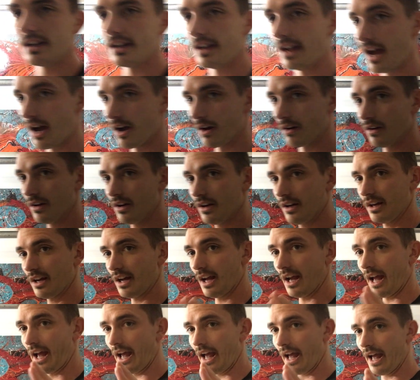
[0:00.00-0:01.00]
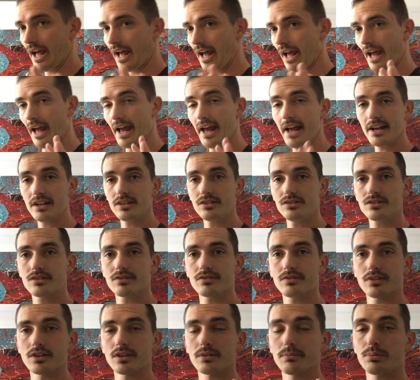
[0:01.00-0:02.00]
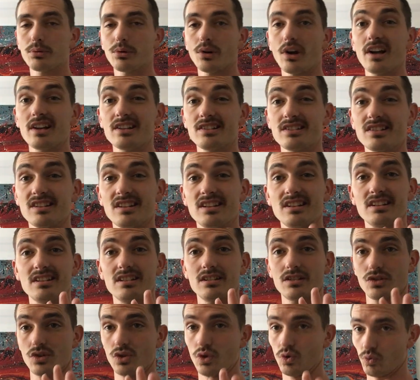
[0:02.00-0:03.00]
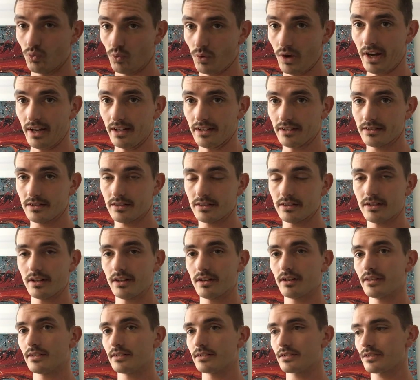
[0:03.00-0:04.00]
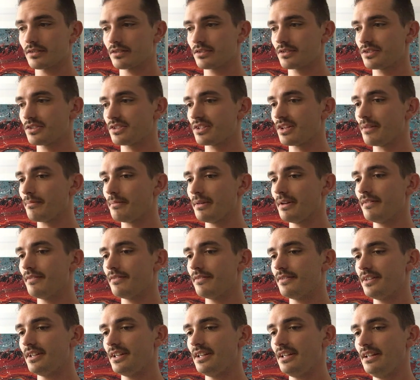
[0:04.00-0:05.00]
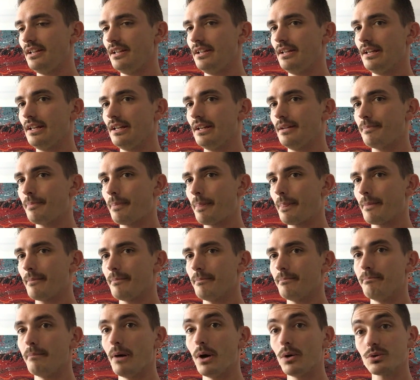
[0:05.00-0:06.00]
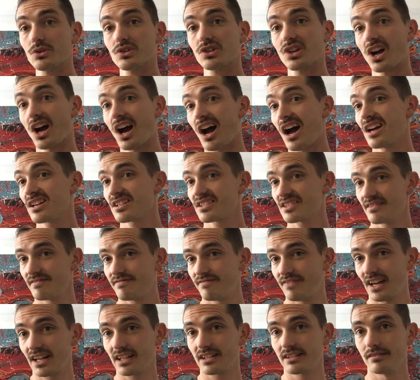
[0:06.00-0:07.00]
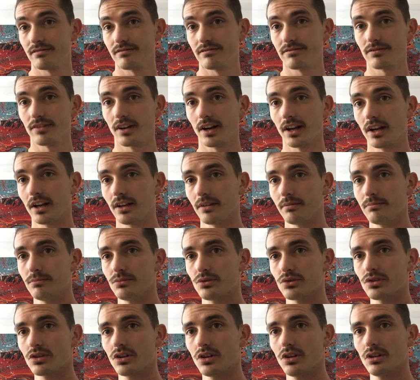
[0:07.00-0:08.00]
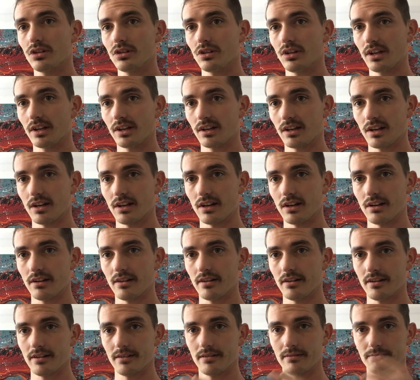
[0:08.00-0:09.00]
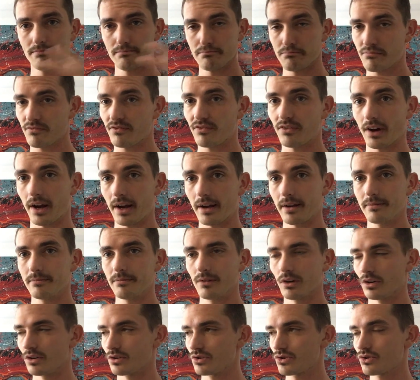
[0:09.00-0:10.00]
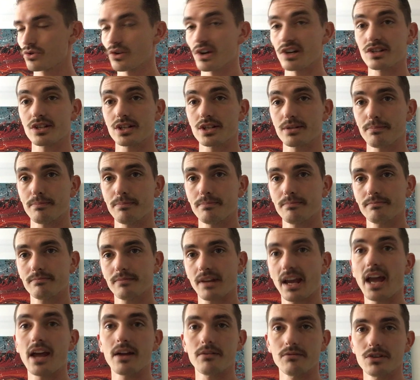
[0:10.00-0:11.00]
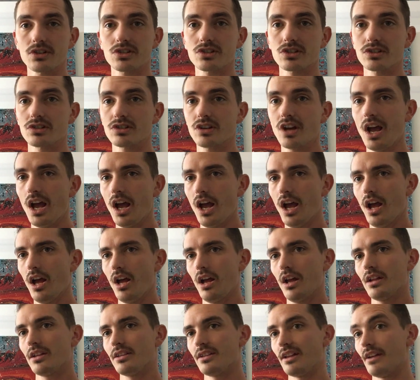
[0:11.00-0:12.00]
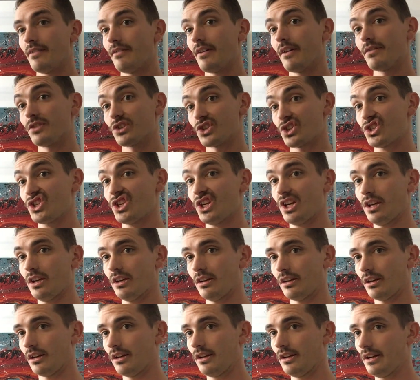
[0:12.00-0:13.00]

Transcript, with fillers: Now, Edge for the price is great. They're some of the most cost effective frames, like a frame or stretched canvases, that I've ever seen.